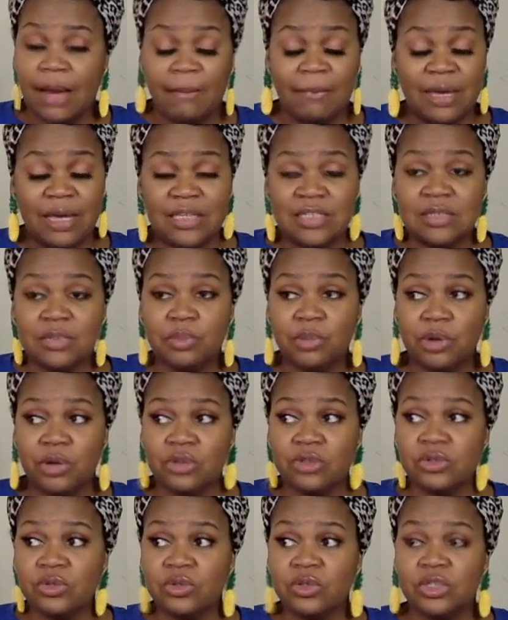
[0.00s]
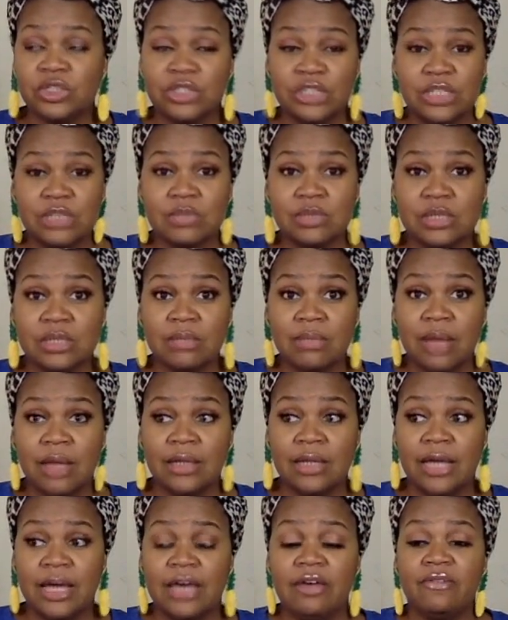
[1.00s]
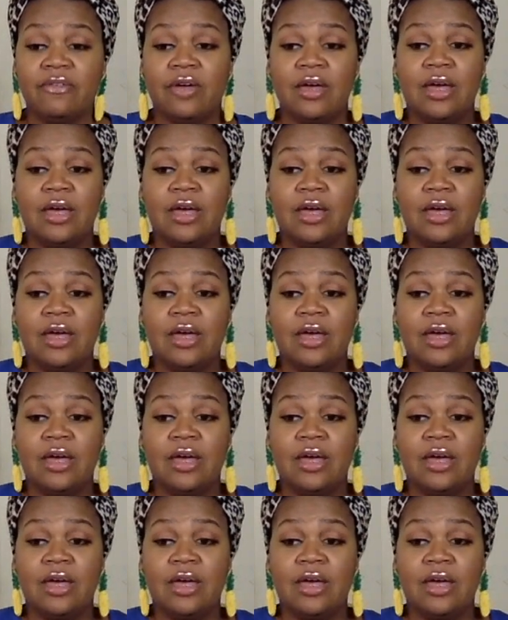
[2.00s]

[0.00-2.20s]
I made some personal adjustments in my life